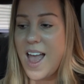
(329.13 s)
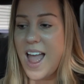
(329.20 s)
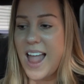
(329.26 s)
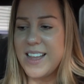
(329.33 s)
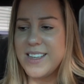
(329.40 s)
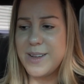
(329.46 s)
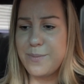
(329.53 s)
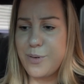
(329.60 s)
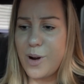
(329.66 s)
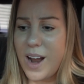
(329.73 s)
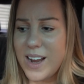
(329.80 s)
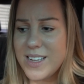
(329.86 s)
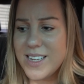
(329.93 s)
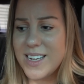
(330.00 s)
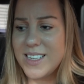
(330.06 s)
And
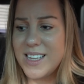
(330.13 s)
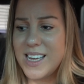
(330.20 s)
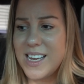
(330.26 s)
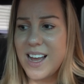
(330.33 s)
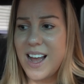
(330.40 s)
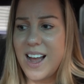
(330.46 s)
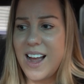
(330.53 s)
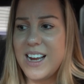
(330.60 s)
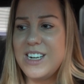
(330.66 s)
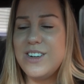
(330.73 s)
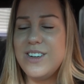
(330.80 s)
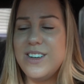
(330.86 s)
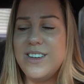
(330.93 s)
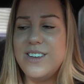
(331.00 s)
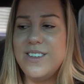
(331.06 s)
surprisingly, I
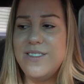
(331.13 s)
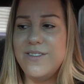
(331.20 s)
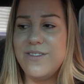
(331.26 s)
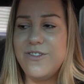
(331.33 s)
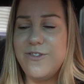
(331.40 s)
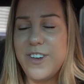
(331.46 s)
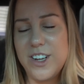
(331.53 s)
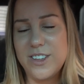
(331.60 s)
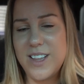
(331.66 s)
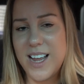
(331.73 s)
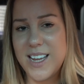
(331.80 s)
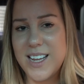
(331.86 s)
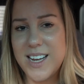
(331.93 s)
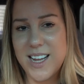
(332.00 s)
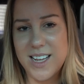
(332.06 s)
feel
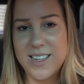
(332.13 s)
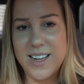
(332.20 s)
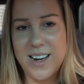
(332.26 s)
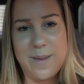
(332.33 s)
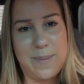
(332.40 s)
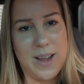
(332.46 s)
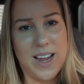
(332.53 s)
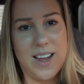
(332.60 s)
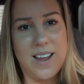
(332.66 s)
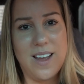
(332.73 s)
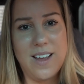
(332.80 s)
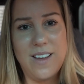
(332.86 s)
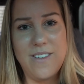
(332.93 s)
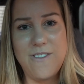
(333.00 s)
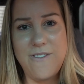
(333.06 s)
like it is going to be
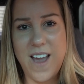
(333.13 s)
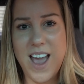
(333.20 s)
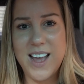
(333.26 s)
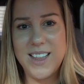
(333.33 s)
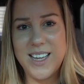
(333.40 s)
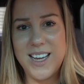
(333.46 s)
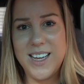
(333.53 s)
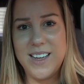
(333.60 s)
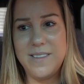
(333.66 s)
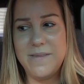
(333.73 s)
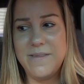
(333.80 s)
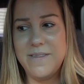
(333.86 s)
fairly